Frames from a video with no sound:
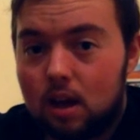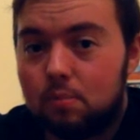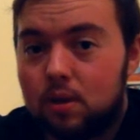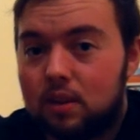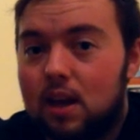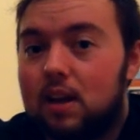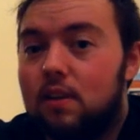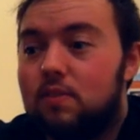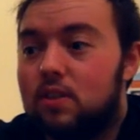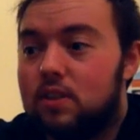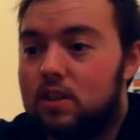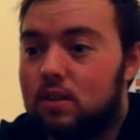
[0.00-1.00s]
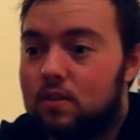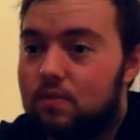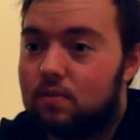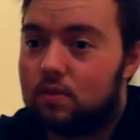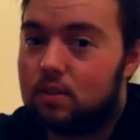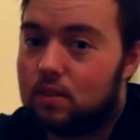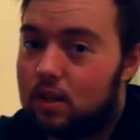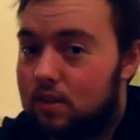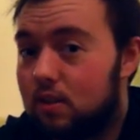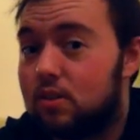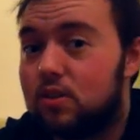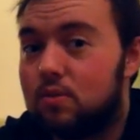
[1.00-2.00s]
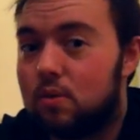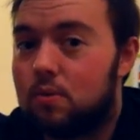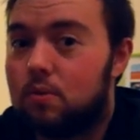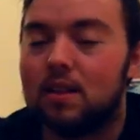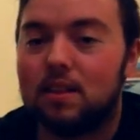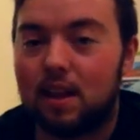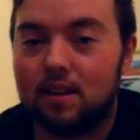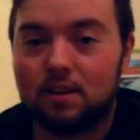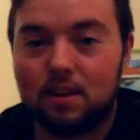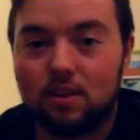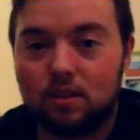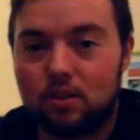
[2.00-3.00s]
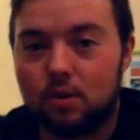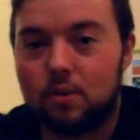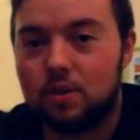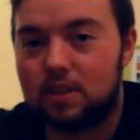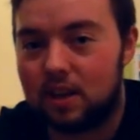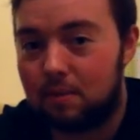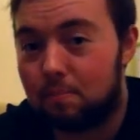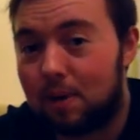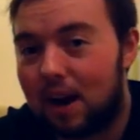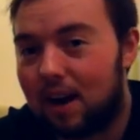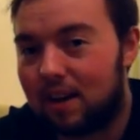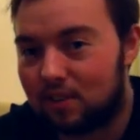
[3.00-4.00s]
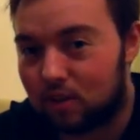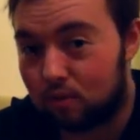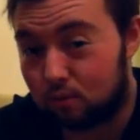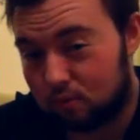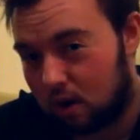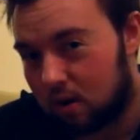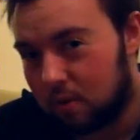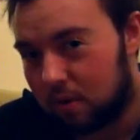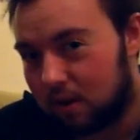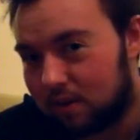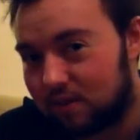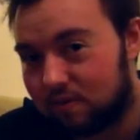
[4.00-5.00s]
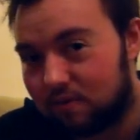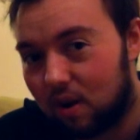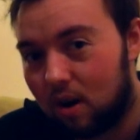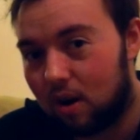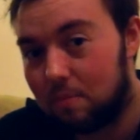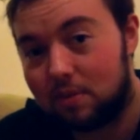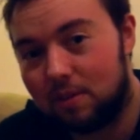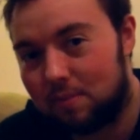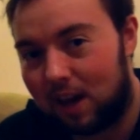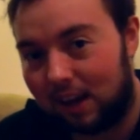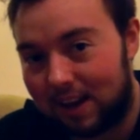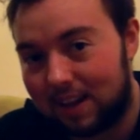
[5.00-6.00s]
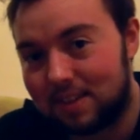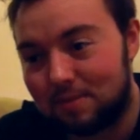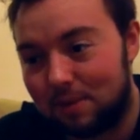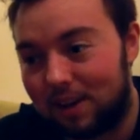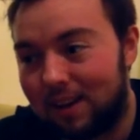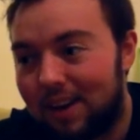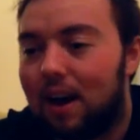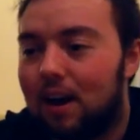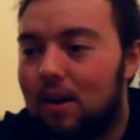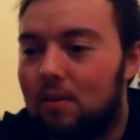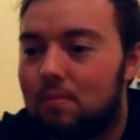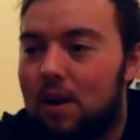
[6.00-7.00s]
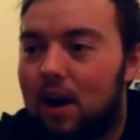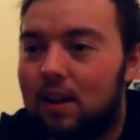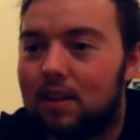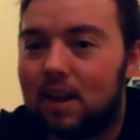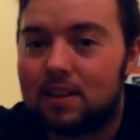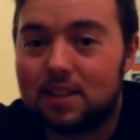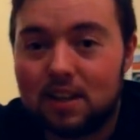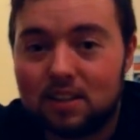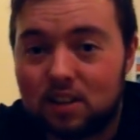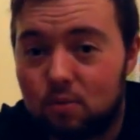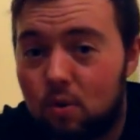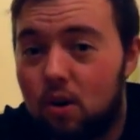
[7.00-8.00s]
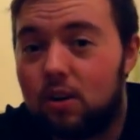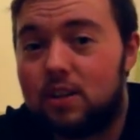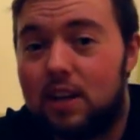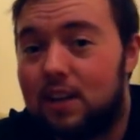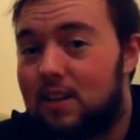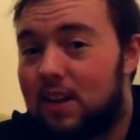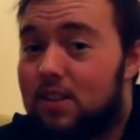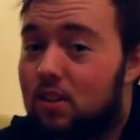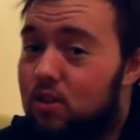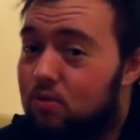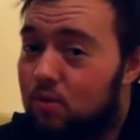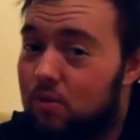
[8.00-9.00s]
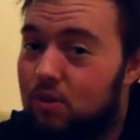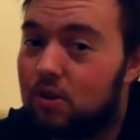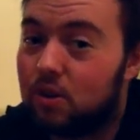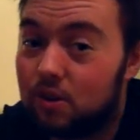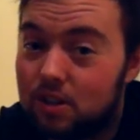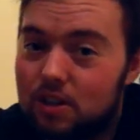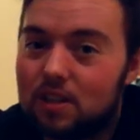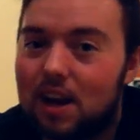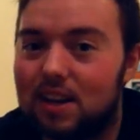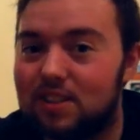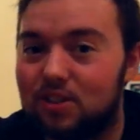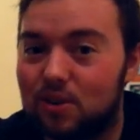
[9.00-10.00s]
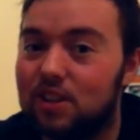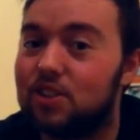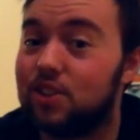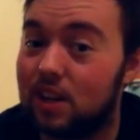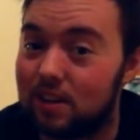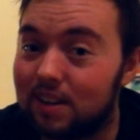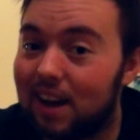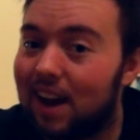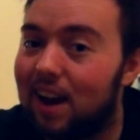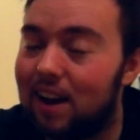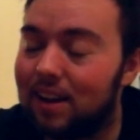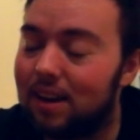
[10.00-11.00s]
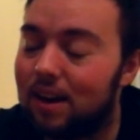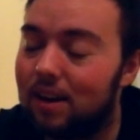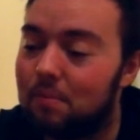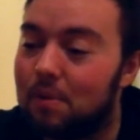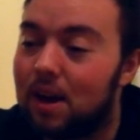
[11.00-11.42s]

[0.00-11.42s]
But then if there's enough testosterone, then those same parts grow to form the male anatomy, and that's essentially what taking testosterone does as a transgender guy.